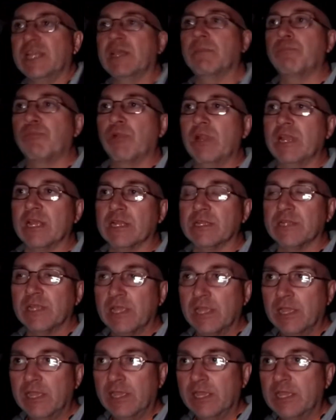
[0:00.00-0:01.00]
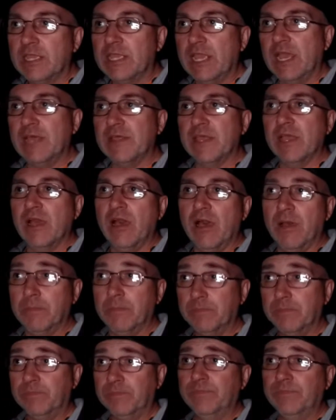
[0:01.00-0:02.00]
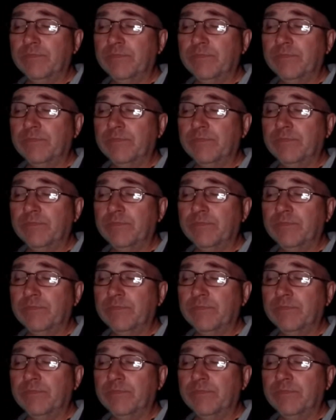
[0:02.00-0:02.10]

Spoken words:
Yeah, they're brilliant. Yeah, they are.